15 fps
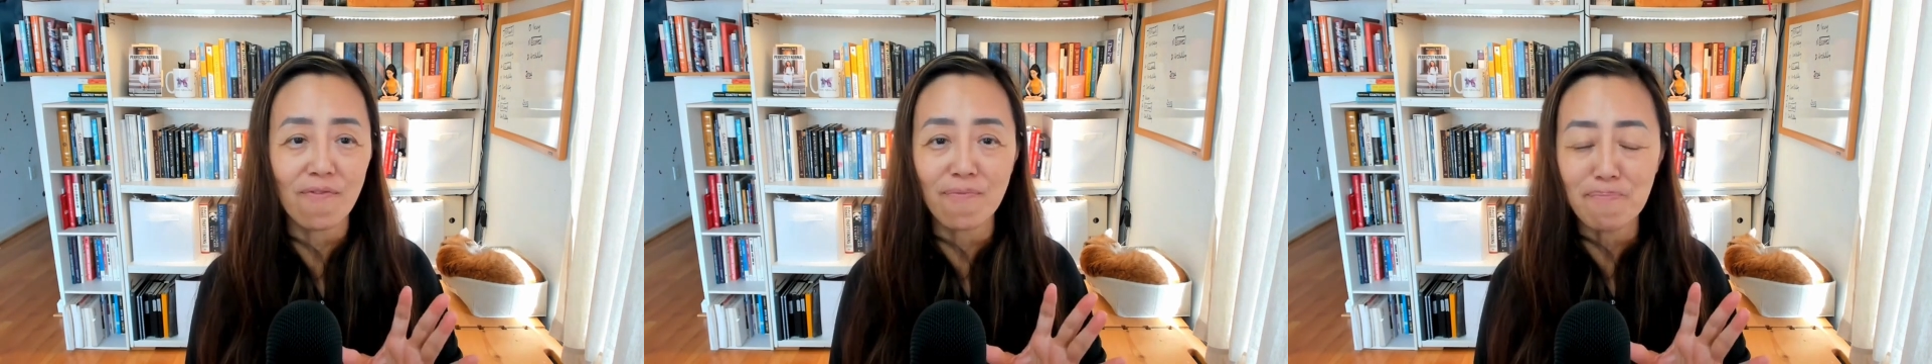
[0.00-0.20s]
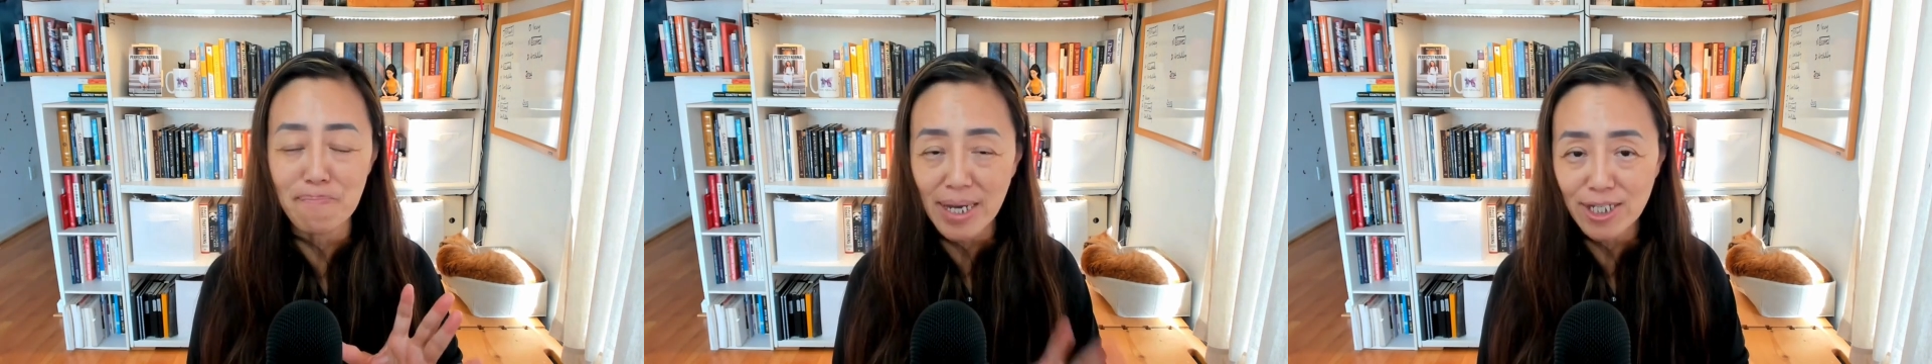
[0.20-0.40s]

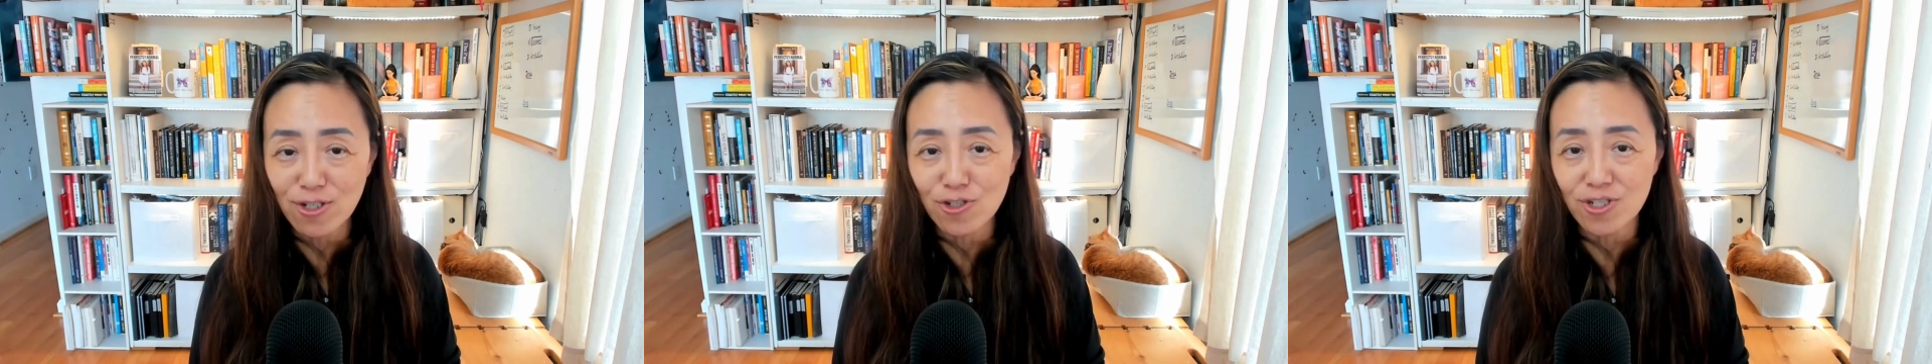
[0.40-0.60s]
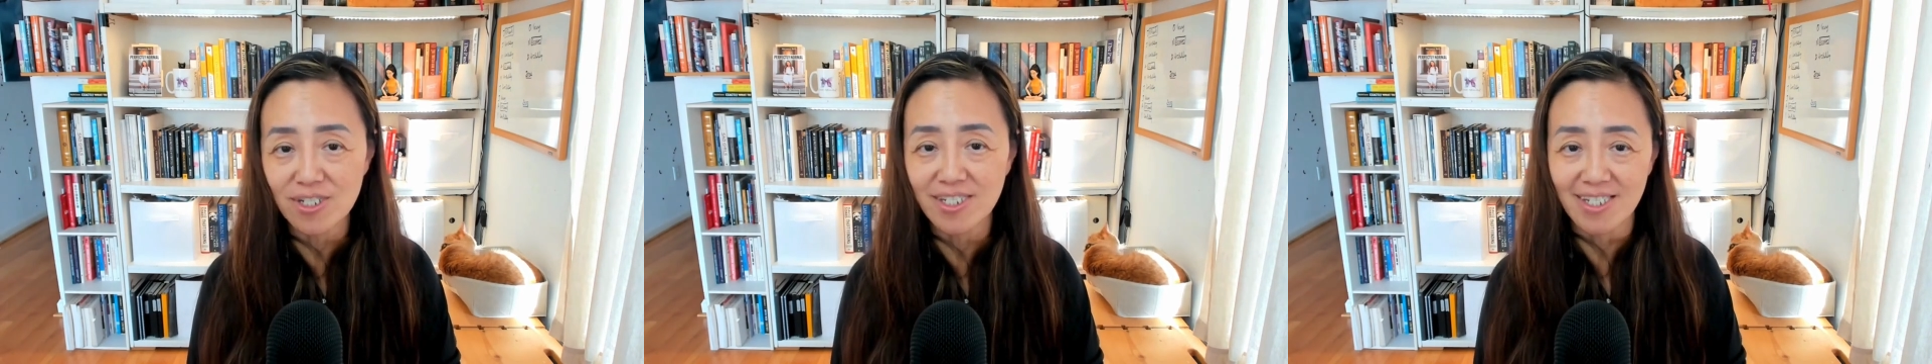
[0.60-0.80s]

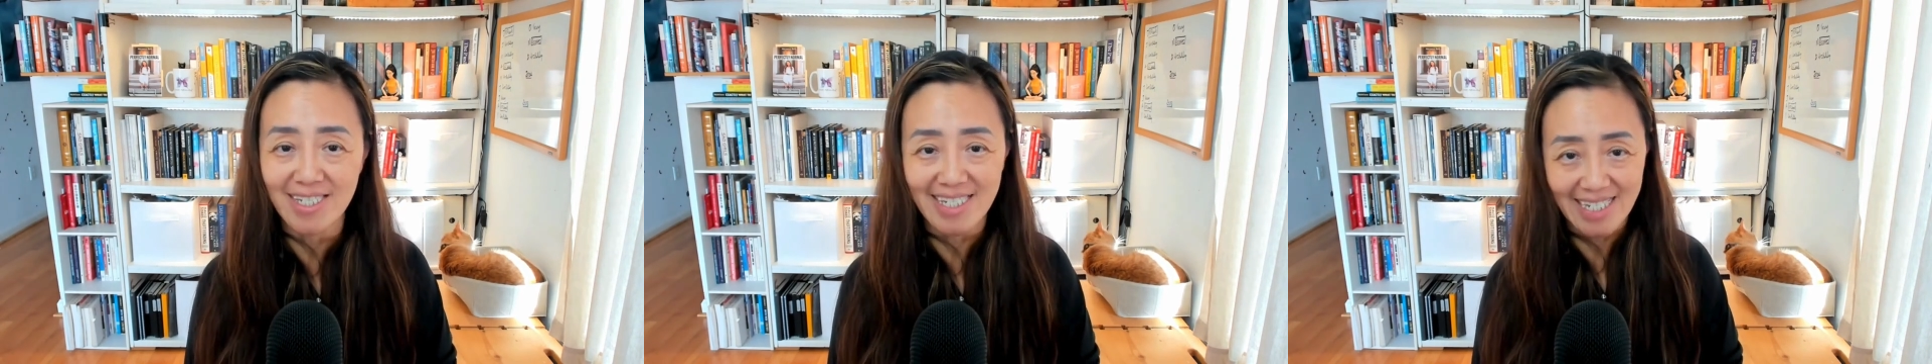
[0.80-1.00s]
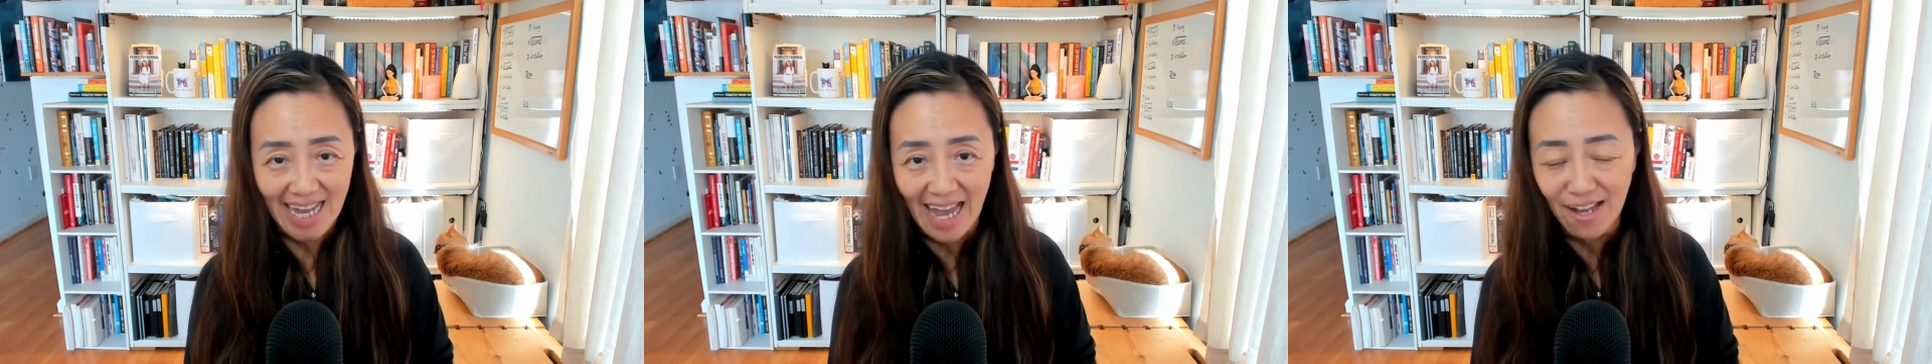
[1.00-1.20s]
messages is
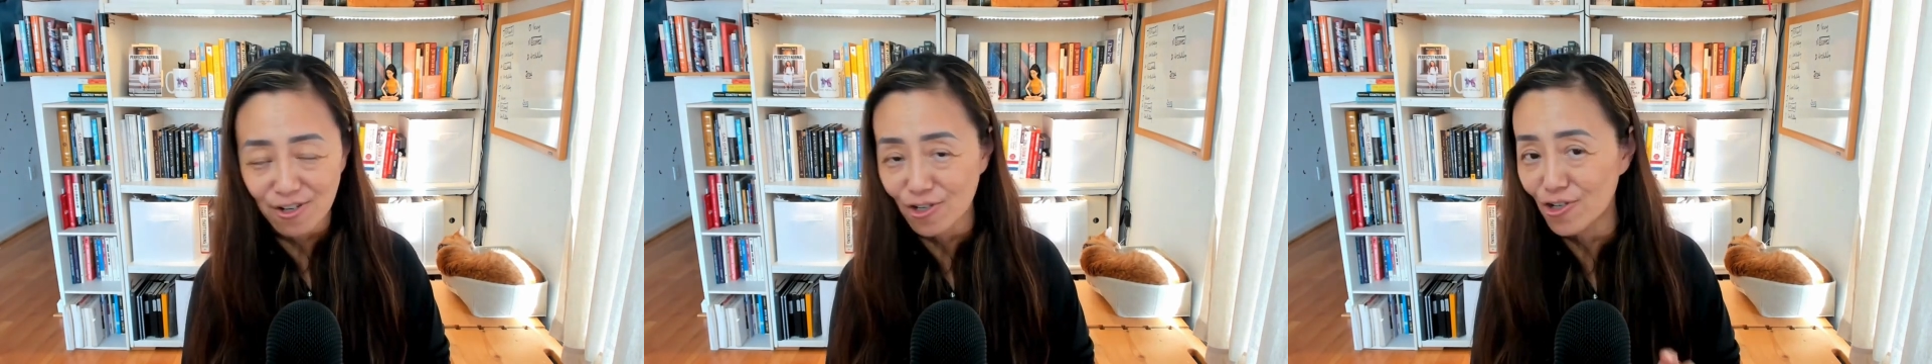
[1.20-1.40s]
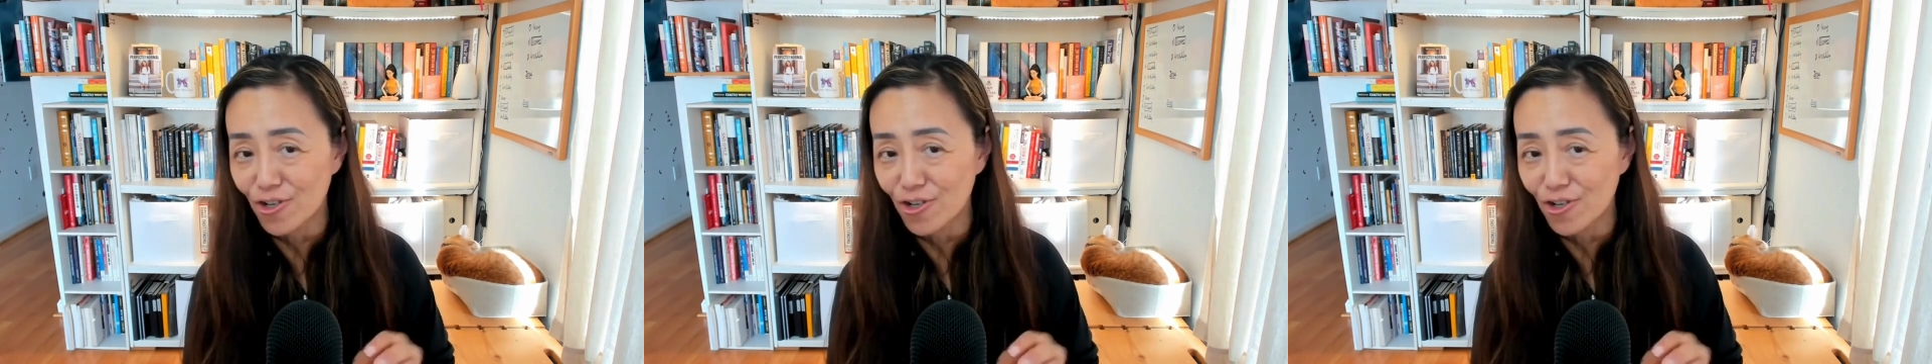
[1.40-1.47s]
scattered,